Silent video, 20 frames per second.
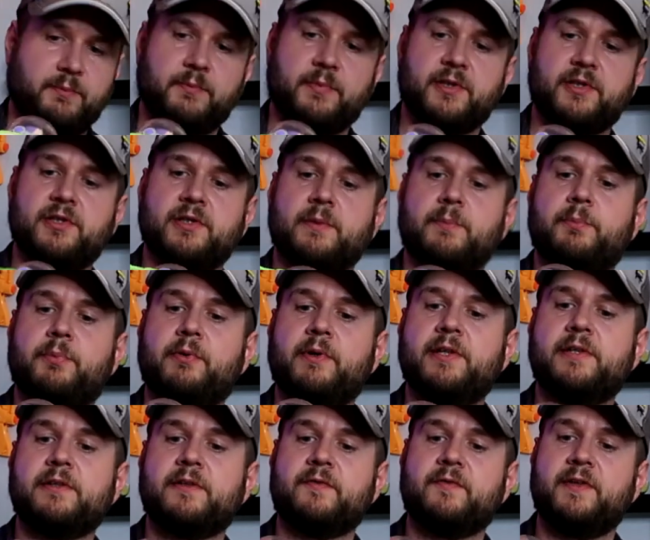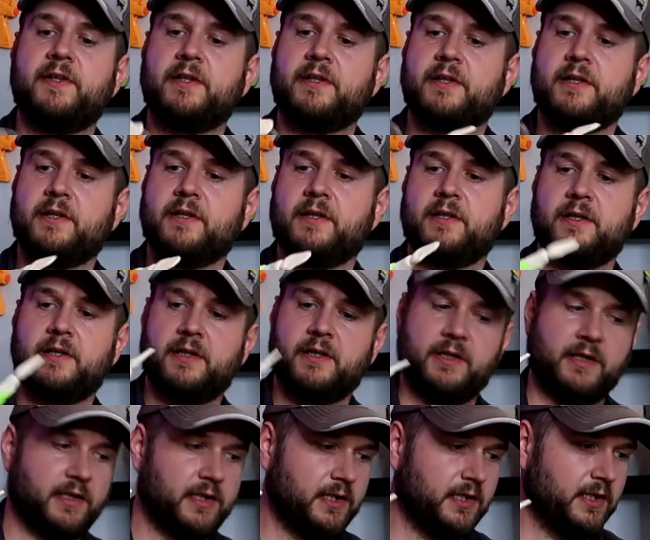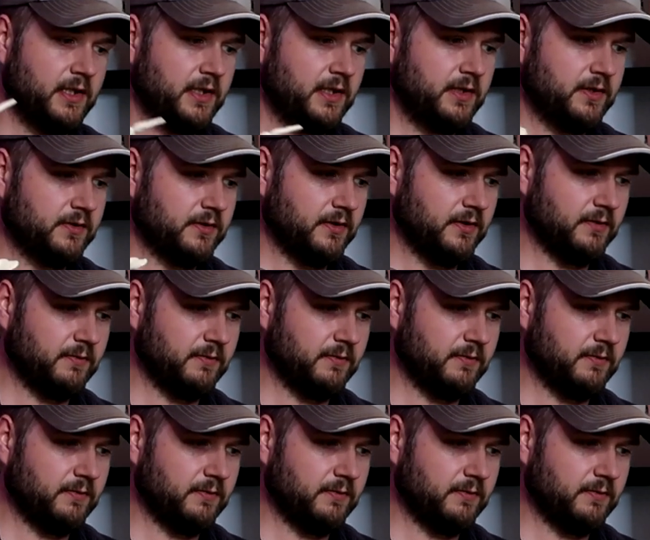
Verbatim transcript: put your pointer finger to